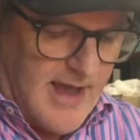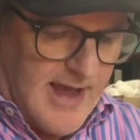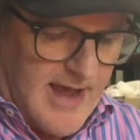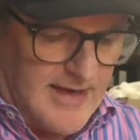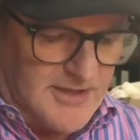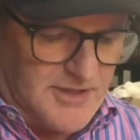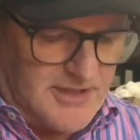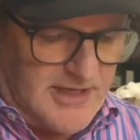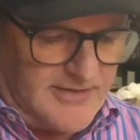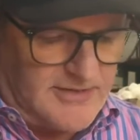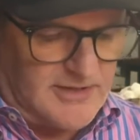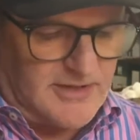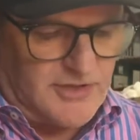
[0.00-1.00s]
And it just
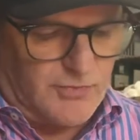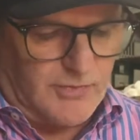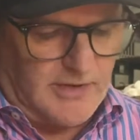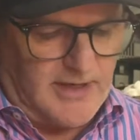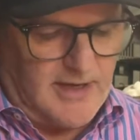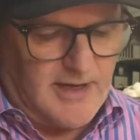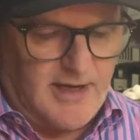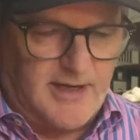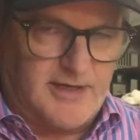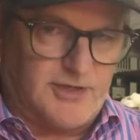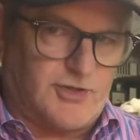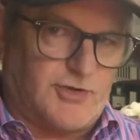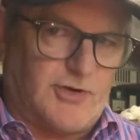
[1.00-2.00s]
gives it this really
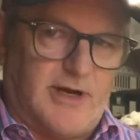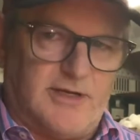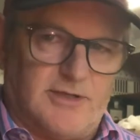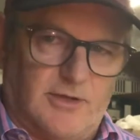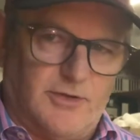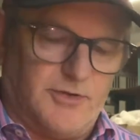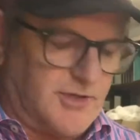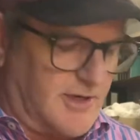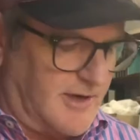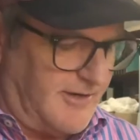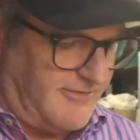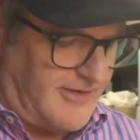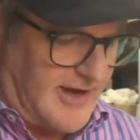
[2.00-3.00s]
nice
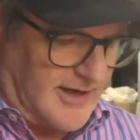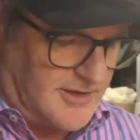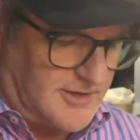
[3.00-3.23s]
translucent effect,